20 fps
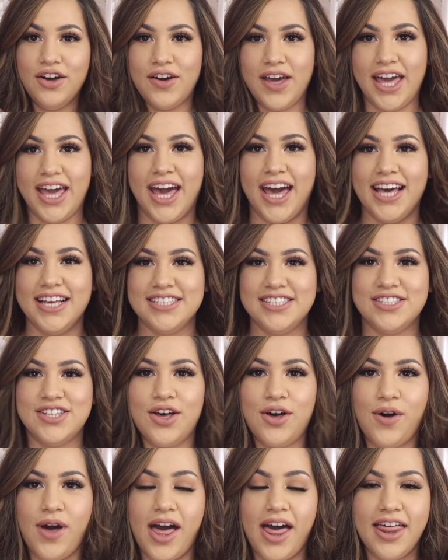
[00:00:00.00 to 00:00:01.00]
Okay guys,
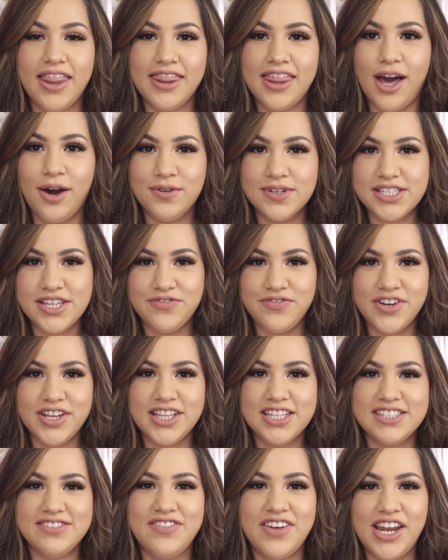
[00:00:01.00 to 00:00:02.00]
so that was it for
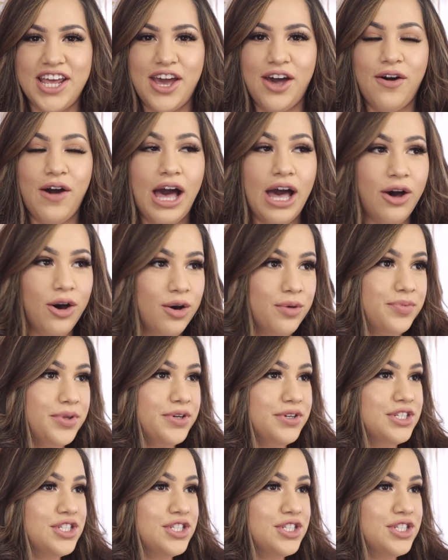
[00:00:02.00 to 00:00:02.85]
this video. I hope you